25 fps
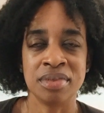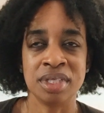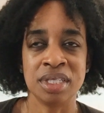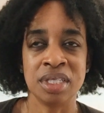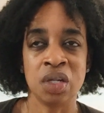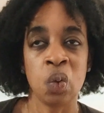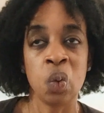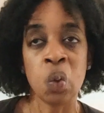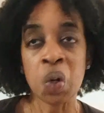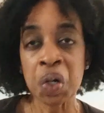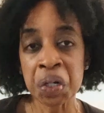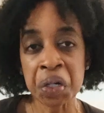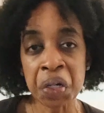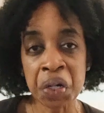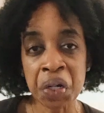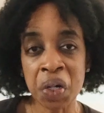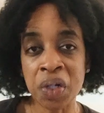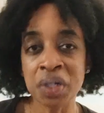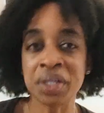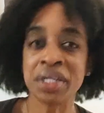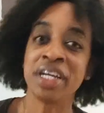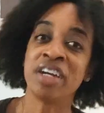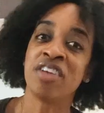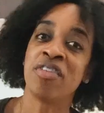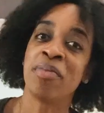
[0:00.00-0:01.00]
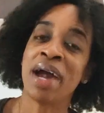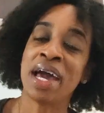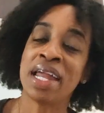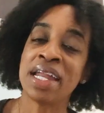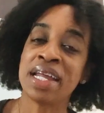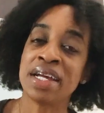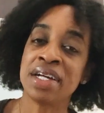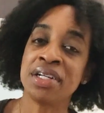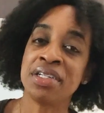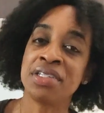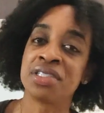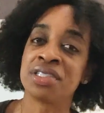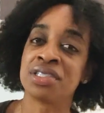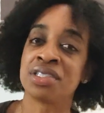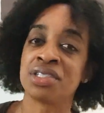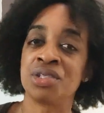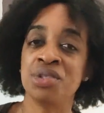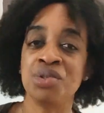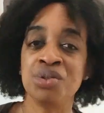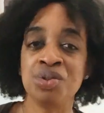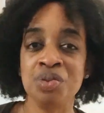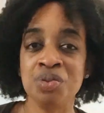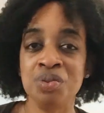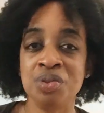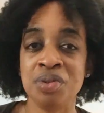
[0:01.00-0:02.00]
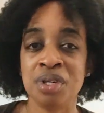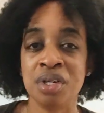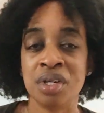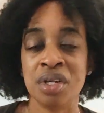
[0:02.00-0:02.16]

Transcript: the world and everybody else to,